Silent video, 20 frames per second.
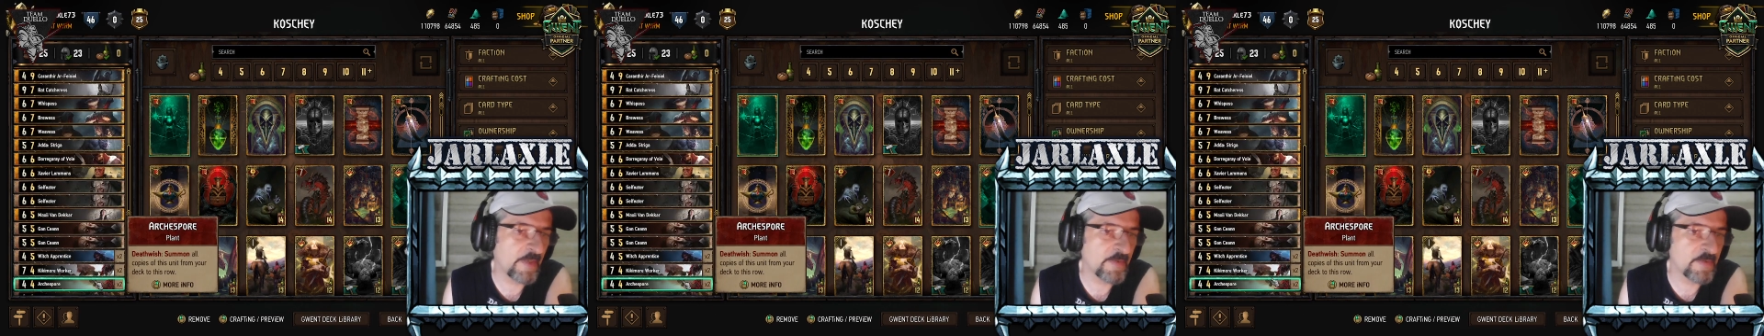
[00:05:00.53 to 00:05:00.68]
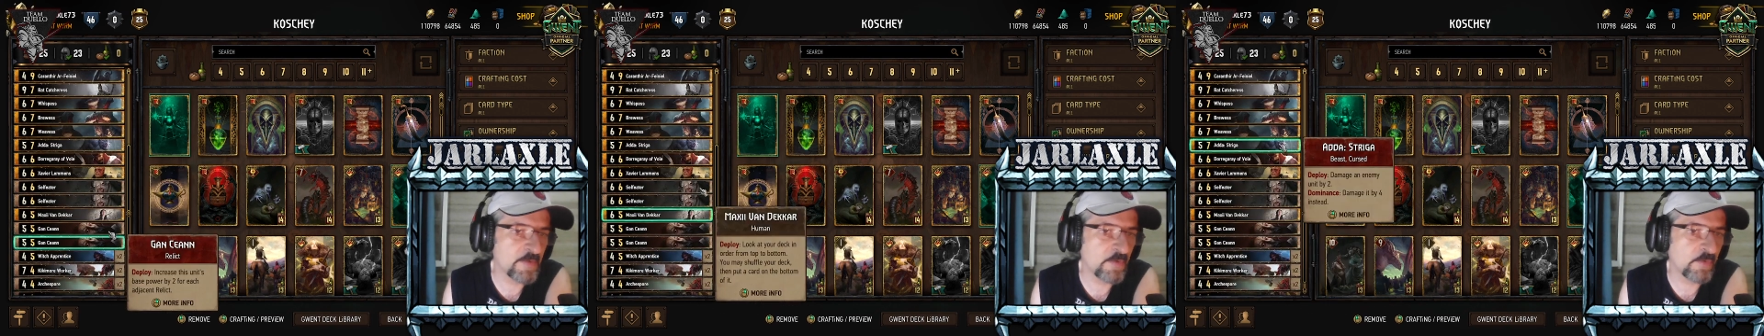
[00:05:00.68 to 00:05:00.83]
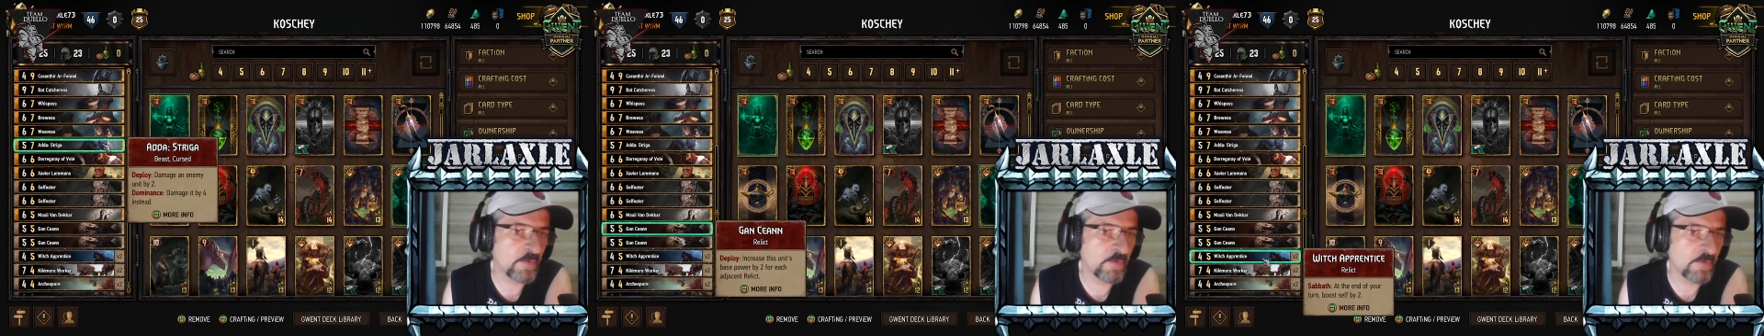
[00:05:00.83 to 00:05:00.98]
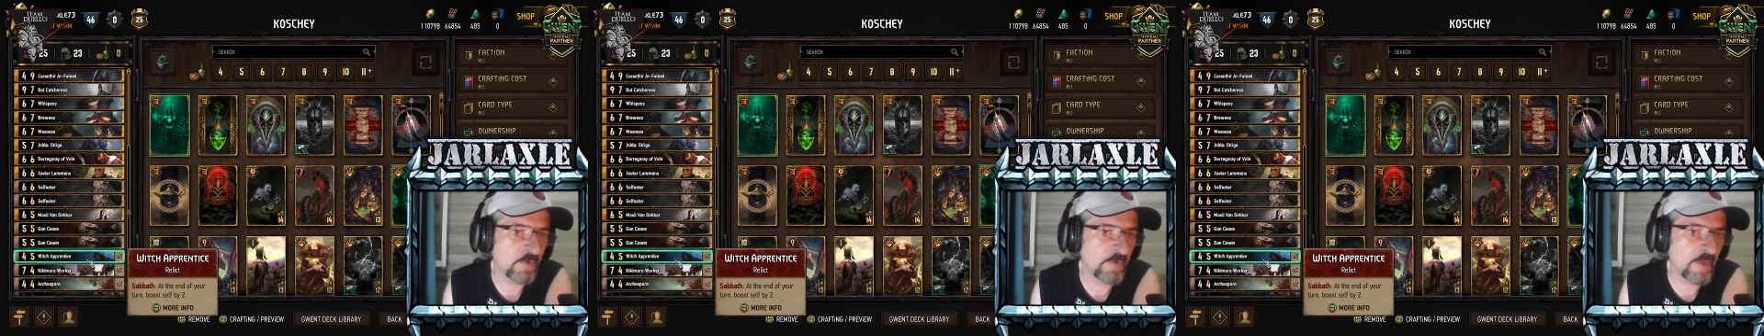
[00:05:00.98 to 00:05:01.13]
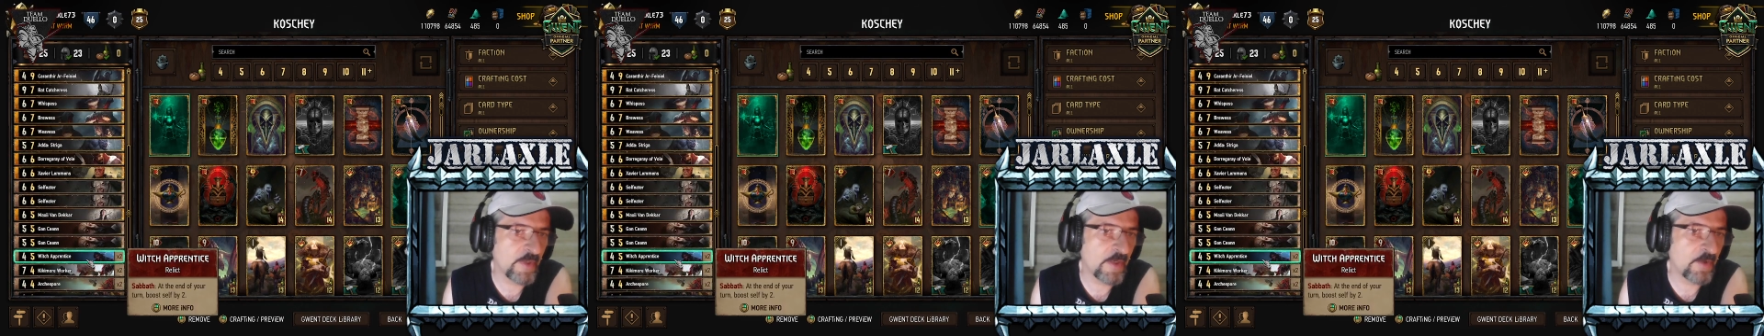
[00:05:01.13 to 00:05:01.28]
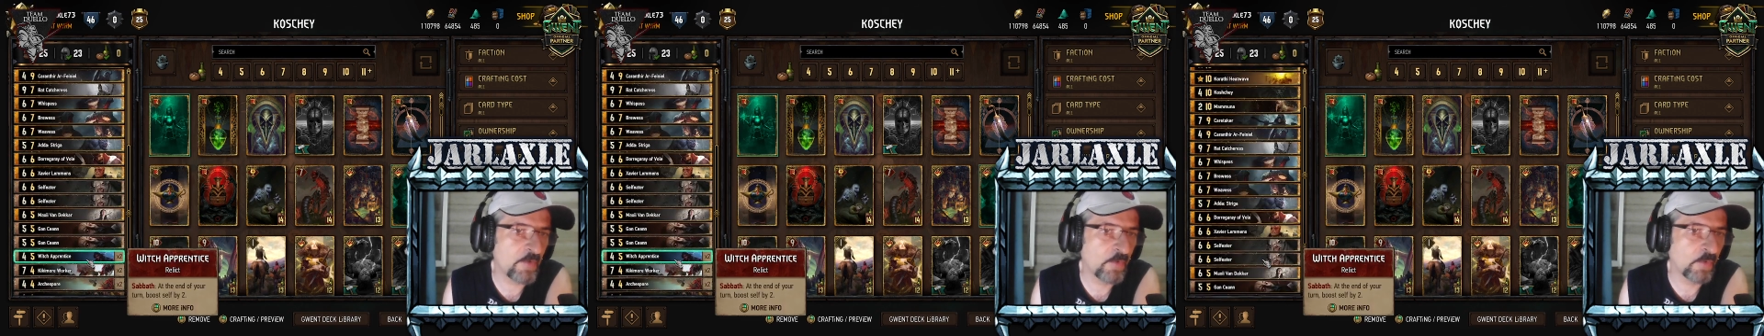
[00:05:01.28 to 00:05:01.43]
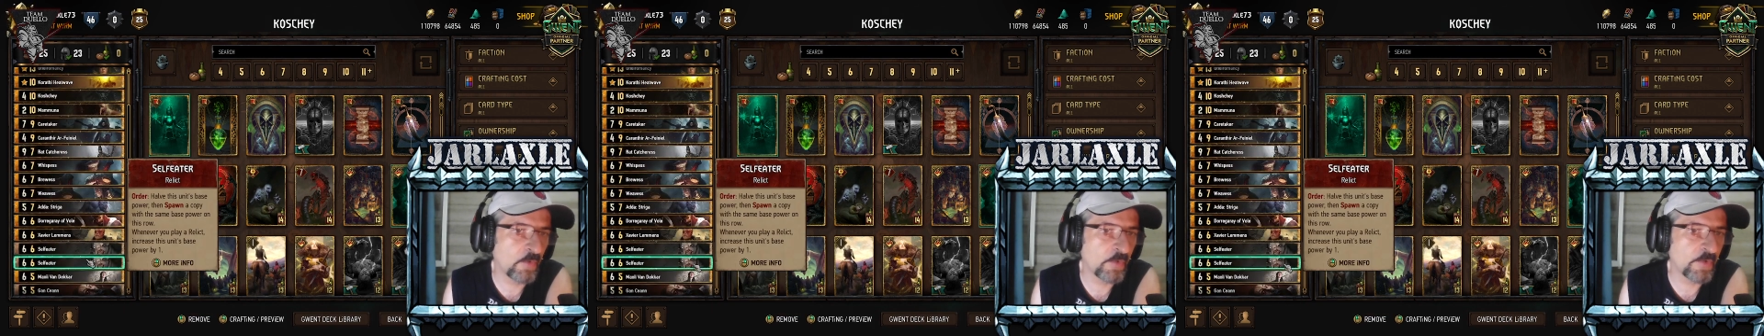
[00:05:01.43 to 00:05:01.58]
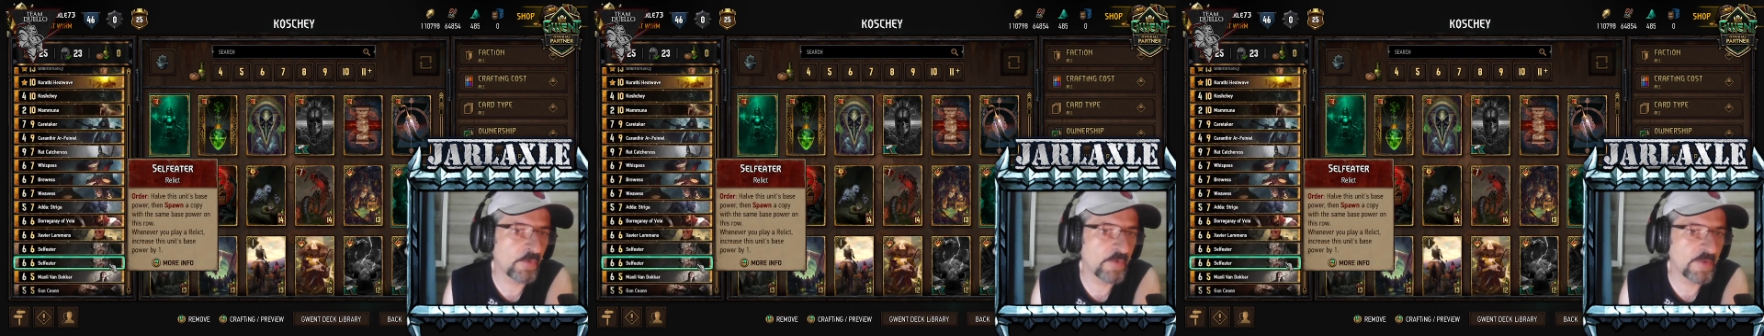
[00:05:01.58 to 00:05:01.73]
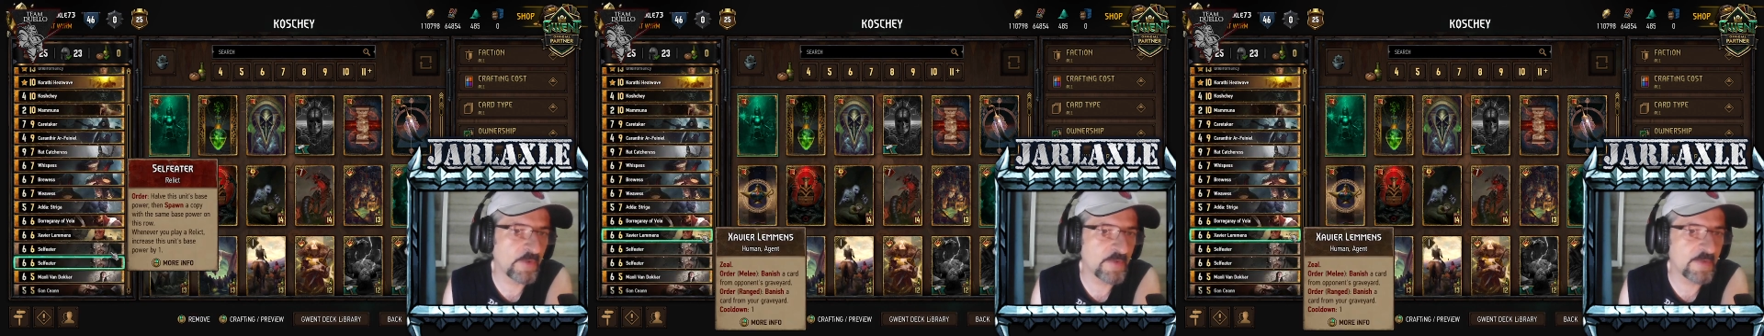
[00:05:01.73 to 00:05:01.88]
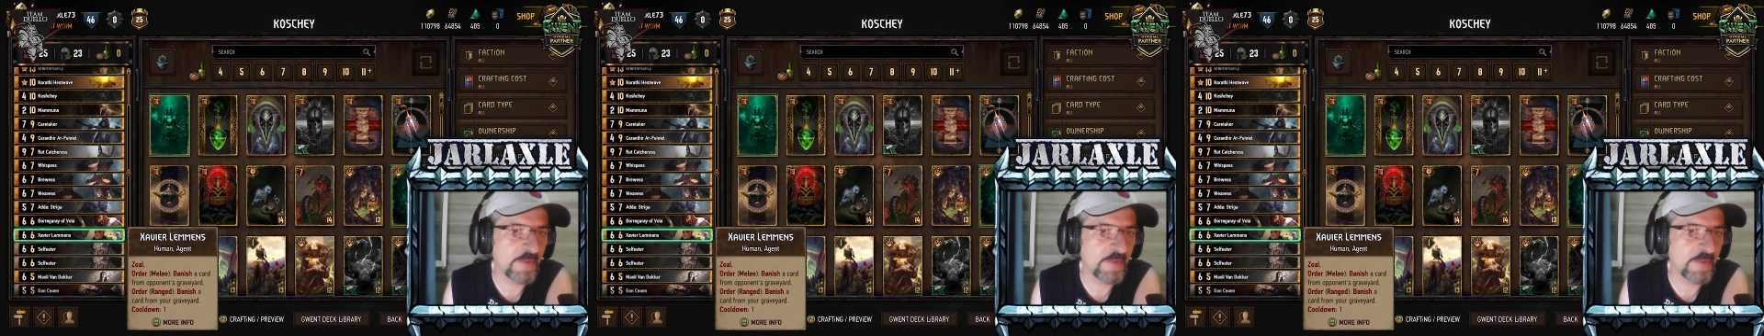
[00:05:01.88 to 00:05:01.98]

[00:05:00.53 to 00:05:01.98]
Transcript: so they are all units